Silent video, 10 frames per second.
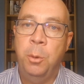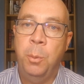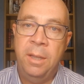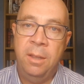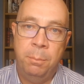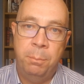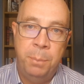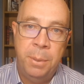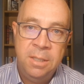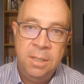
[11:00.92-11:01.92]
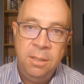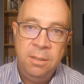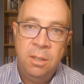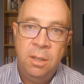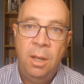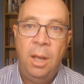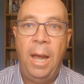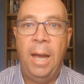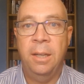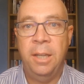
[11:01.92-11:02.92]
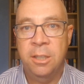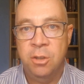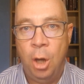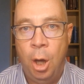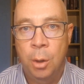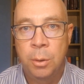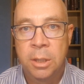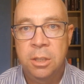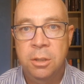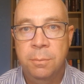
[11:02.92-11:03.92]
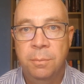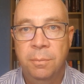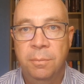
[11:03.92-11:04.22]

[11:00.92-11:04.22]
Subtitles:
between the business and its owners.